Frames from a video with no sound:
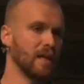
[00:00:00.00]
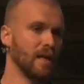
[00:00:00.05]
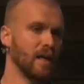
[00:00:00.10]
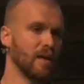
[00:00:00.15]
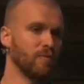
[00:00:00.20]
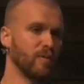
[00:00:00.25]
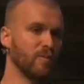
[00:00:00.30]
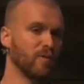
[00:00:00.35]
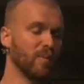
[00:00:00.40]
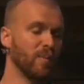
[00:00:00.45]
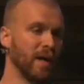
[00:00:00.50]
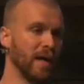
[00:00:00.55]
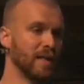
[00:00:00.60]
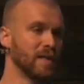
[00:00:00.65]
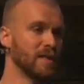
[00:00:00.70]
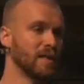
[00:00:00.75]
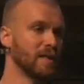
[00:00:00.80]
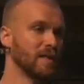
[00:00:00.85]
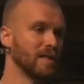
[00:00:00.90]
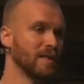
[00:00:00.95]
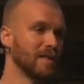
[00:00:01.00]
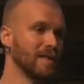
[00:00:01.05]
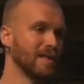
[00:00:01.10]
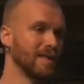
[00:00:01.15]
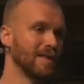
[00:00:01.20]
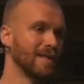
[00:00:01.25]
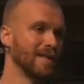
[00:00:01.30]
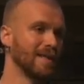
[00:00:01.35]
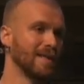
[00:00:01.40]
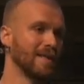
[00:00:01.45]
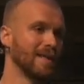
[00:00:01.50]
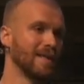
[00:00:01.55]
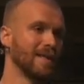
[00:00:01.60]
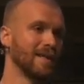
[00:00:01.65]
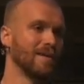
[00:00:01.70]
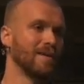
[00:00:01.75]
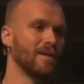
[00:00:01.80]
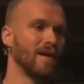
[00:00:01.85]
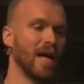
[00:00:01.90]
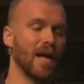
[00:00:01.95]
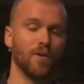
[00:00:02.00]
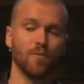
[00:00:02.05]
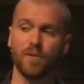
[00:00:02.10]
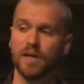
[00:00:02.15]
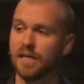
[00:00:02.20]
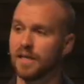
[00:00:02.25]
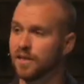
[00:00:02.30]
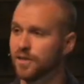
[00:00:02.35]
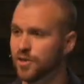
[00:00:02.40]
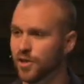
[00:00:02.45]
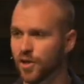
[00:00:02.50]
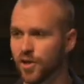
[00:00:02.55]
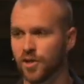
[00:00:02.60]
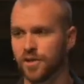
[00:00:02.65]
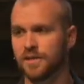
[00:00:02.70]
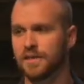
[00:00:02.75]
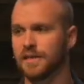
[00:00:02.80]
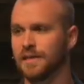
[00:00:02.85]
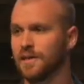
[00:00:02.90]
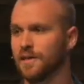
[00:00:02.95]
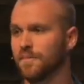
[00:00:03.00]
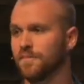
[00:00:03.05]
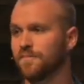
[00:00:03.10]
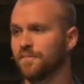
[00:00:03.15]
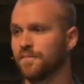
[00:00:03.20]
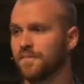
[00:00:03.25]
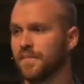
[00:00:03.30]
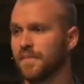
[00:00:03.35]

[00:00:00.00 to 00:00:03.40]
and we repent, and we turn to him,